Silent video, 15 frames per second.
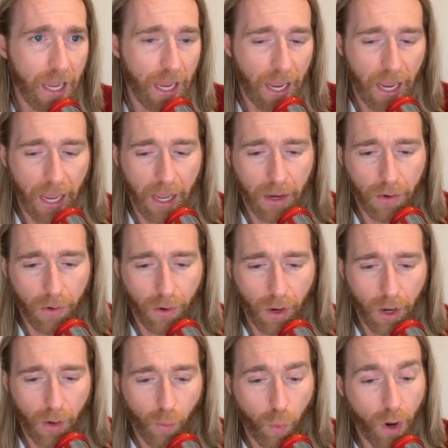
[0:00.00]
and
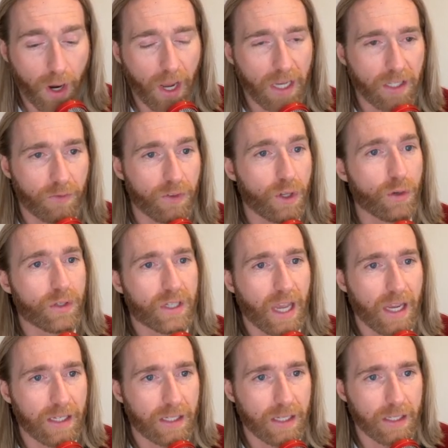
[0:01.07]
what kinds of use
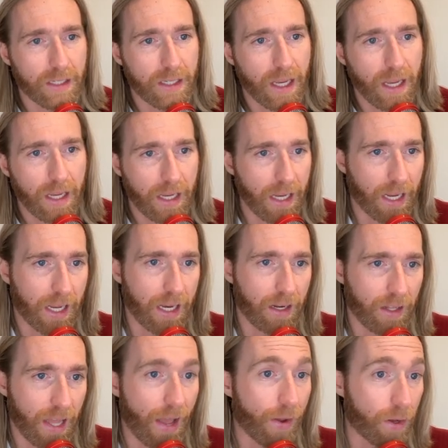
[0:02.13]
cases it can
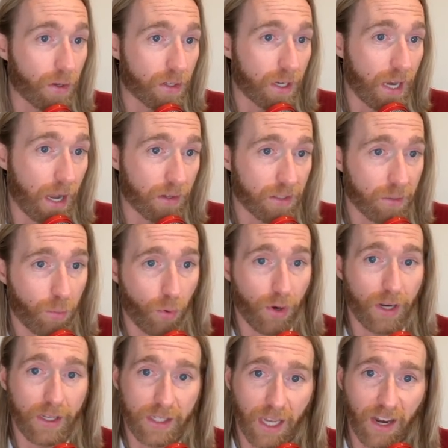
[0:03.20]
allow you to now support
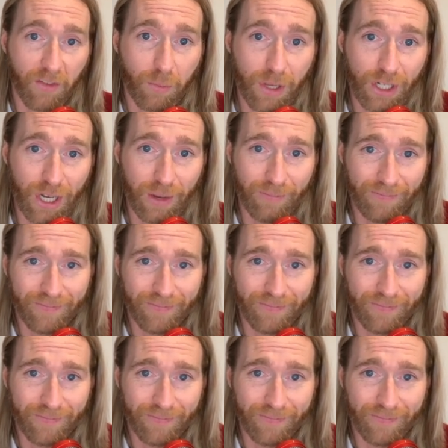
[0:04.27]
inside of Pitchit.